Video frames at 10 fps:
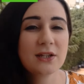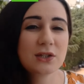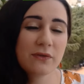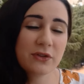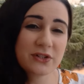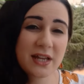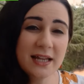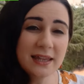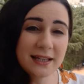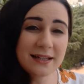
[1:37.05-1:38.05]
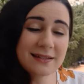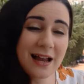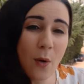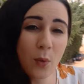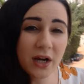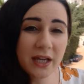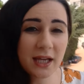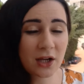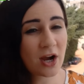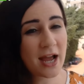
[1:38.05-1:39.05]
So if there's anything that's not
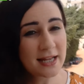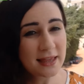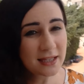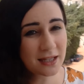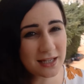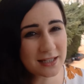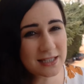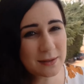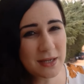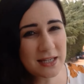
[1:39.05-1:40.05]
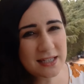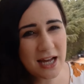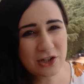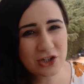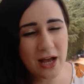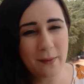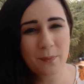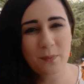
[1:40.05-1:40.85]
working or anything that needs to be touched up,